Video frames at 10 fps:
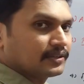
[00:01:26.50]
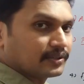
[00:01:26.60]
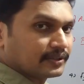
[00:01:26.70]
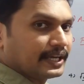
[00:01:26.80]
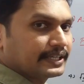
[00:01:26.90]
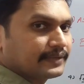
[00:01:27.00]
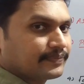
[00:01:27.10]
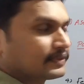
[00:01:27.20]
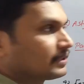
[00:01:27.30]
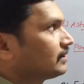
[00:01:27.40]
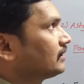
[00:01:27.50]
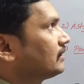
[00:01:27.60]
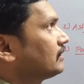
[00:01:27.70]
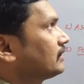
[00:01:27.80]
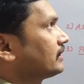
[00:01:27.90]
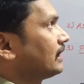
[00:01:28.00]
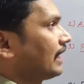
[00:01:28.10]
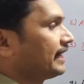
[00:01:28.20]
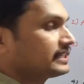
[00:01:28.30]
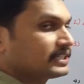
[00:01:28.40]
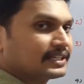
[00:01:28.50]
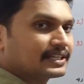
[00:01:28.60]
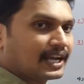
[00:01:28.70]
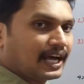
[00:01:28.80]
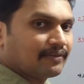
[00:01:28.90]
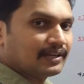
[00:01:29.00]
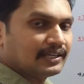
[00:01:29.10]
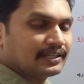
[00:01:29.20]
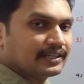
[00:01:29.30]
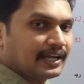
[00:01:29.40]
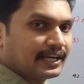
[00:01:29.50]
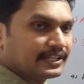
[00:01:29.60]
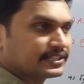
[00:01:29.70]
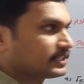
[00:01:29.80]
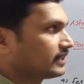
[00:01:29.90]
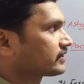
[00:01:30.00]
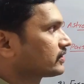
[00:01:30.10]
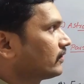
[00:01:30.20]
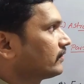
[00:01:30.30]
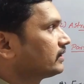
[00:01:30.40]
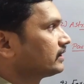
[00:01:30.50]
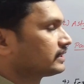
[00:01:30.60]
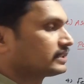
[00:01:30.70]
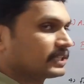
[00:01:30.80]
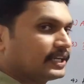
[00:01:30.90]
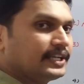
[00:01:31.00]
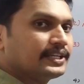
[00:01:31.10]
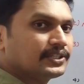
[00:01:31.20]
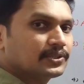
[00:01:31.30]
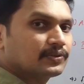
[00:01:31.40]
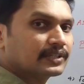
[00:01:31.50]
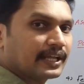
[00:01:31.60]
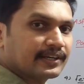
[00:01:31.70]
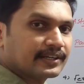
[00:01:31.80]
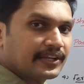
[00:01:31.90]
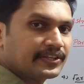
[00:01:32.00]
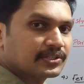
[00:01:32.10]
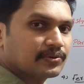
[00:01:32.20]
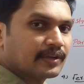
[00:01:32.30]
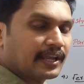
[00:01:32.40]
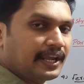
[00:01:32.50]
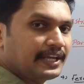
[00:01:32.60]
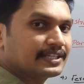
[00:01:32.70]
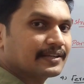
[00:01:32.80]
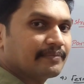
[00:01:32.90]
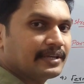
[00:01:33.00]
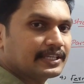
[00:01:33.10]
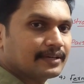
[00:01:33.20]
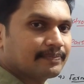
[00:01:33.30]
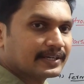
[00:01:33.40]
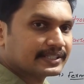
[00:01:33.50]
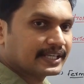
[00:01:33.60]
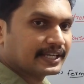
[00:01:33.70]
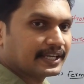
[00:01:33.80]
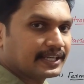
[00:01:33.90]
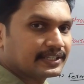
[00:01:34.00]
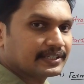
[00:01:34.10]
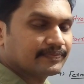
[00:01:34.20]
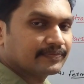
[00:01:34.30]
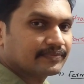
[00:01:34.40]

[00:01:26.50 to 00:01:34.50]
You know that the light travel a distance of 3 into 10 raised to 8 meter per second.